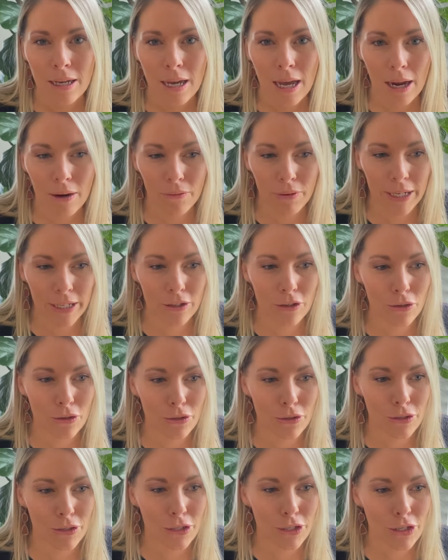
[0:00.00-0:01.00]
a
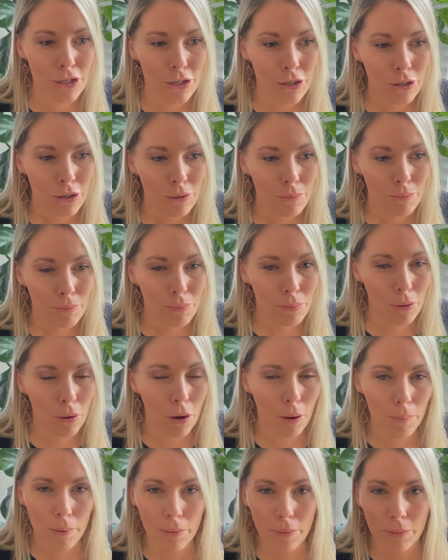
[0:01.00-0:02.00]
reused
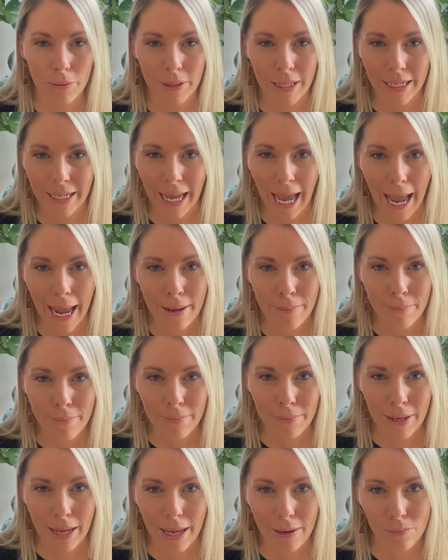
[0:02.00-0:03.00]
prop that came
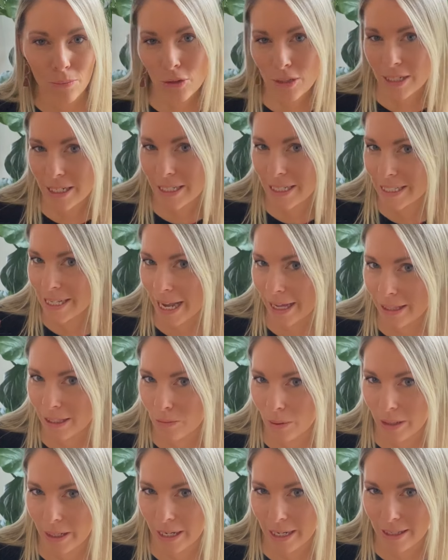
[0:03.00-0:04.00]
and wasn't exactly
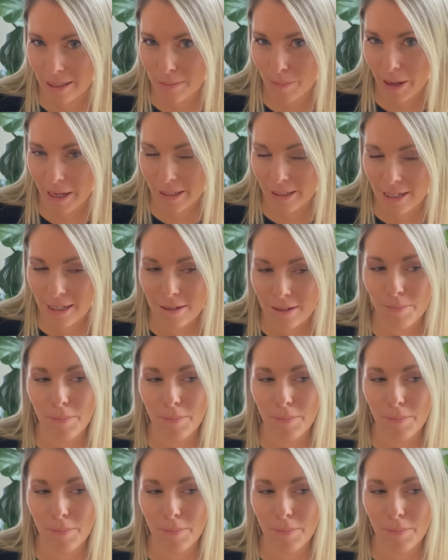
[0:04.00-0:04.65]
what I expected,